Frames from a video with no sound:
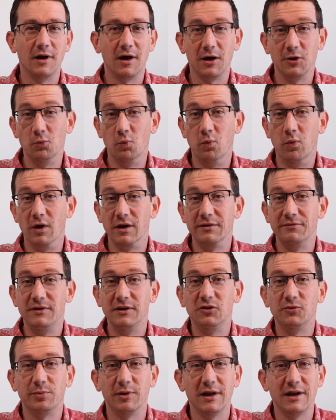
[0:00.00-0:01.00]
on one of
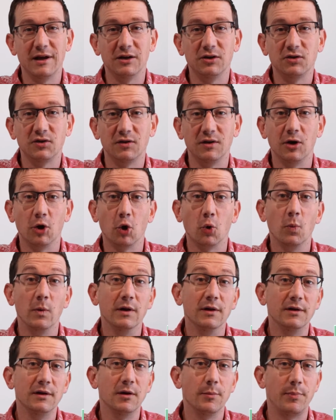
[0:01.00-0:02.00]
these plants and are
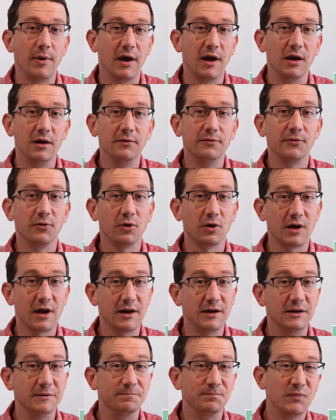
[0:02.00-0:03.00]
willing to pay for
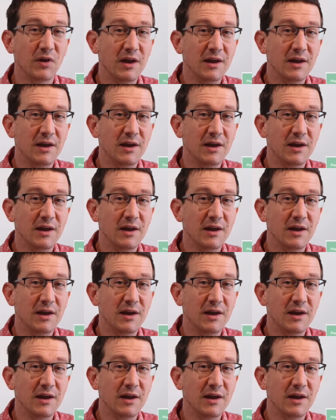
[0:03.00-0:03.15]
cutting.